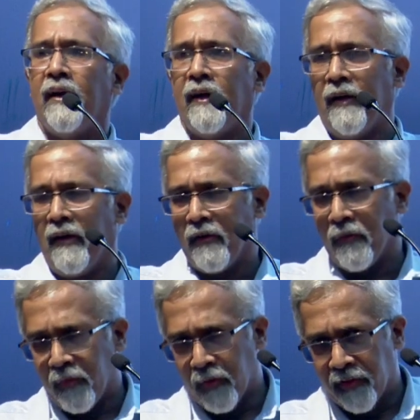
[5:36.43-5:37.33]

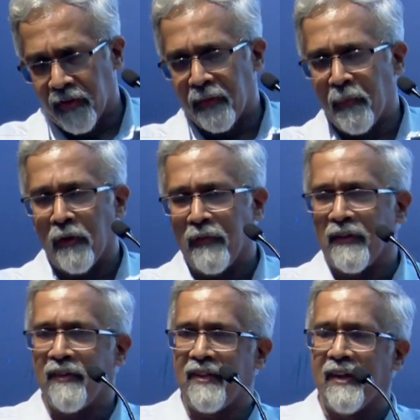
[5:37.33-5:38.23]
you do a certain amount of
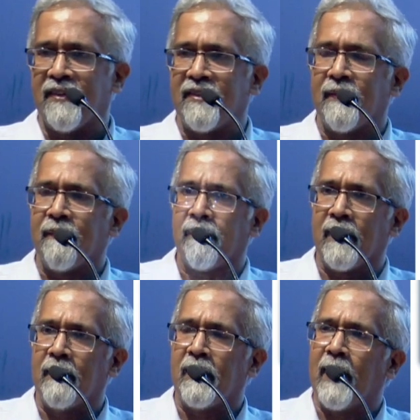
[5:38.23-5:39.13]
exercise,
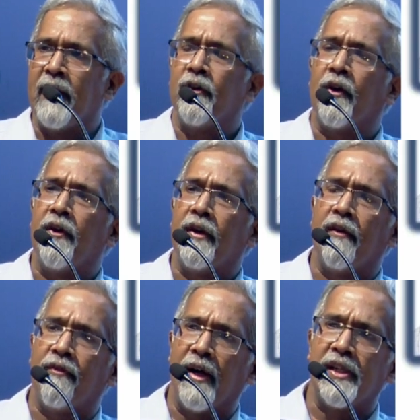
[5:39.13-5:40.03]
but the
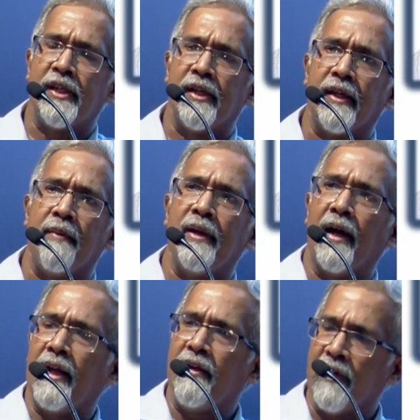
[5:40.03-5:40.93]
mitochondrial function can be
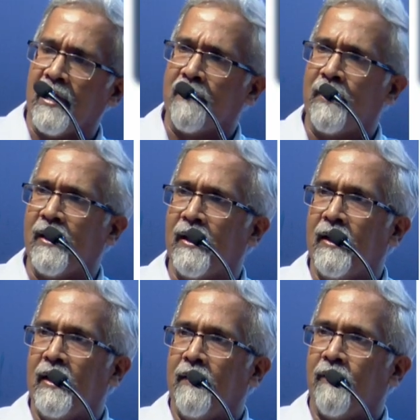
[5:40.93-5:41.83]
highly variable
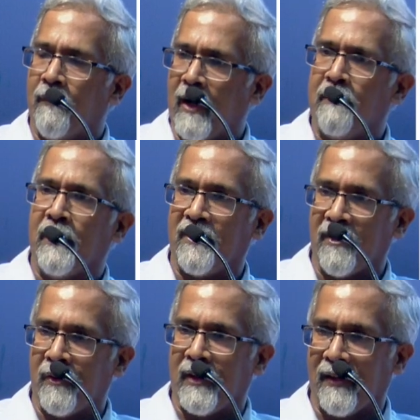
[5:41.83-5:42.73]
from one
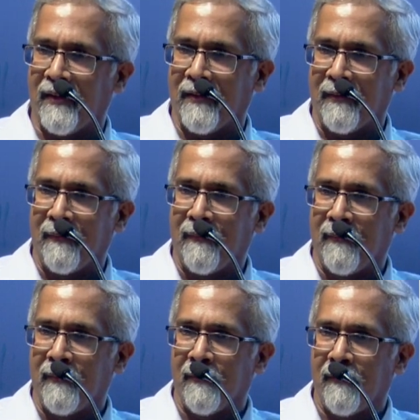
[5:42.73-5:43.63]
person to the other.
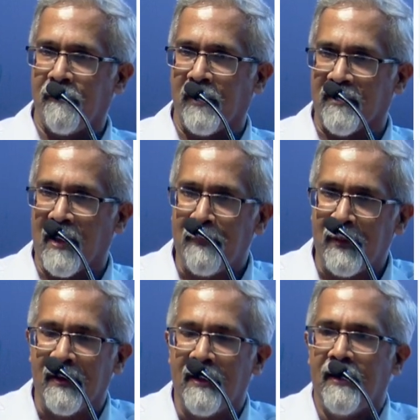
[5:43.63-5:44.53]
For
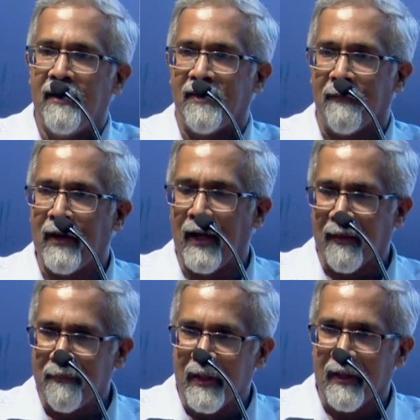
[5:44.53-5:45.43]
example, someone
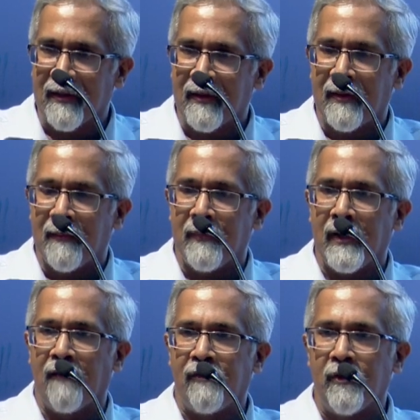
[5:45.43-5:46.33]
like me may
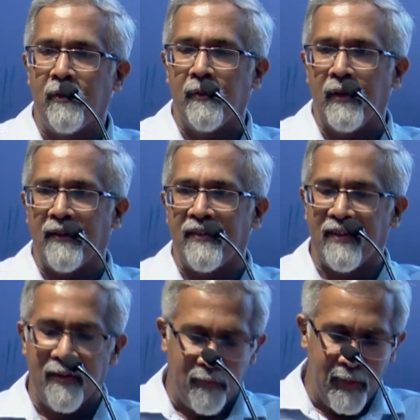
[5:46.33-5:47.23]
have to
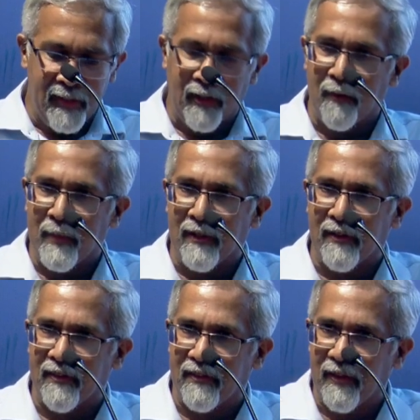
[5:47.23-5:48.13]
exercise 20
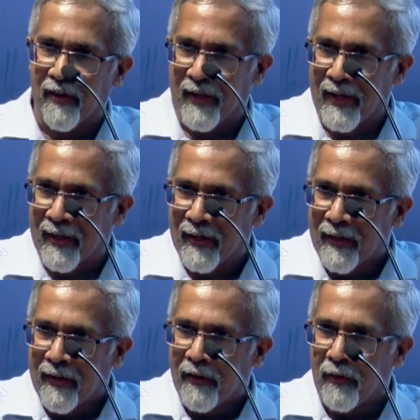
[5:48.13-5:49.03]
kilometers a day
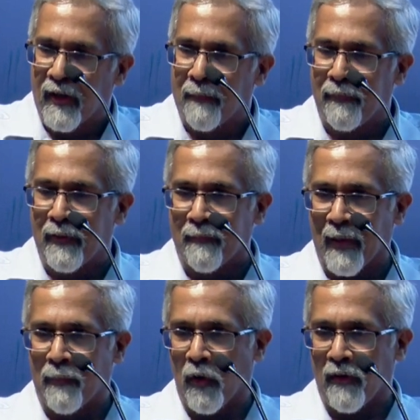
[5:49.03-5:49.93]
to keep
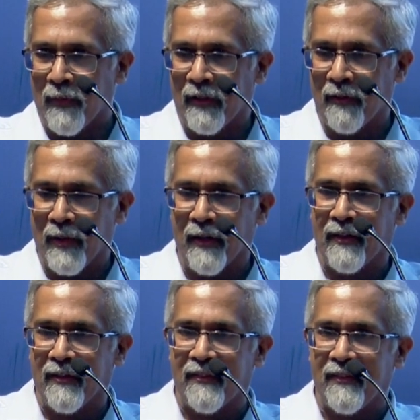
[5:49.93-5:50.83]
my body weight the way
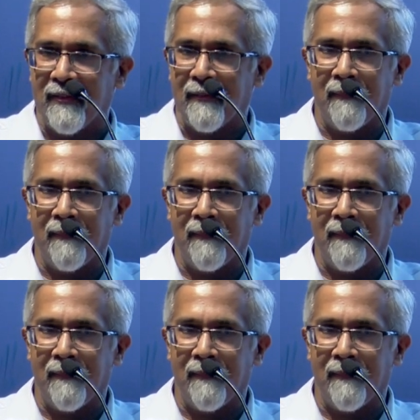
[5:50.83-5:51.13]
it is.